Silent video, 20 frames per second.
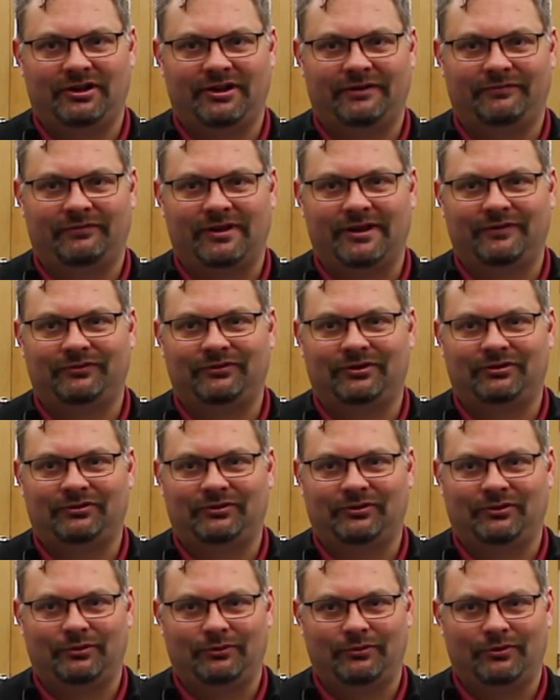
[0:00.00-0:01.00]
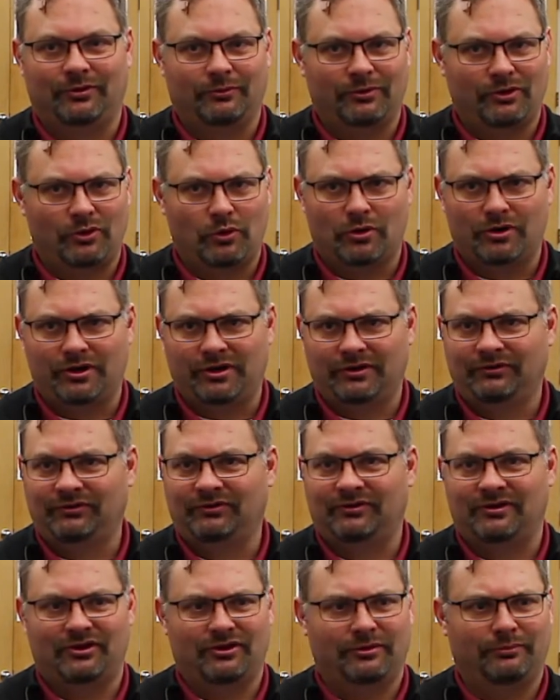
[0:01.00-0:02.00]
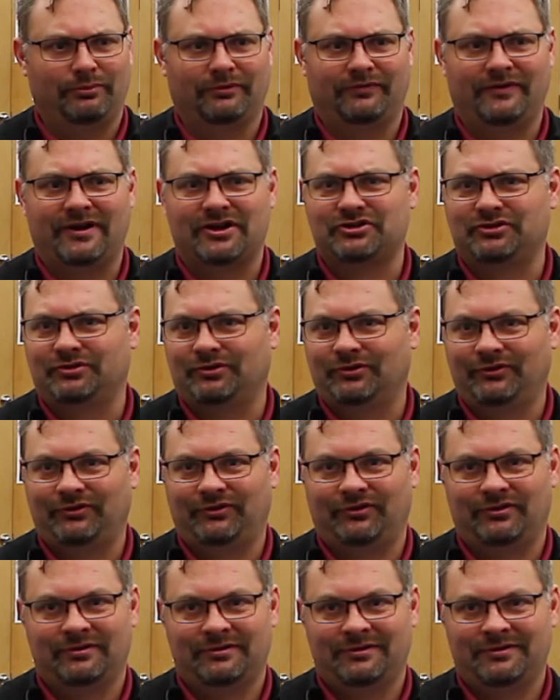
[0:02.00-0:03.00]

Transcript: have left it to the recordings and the professionals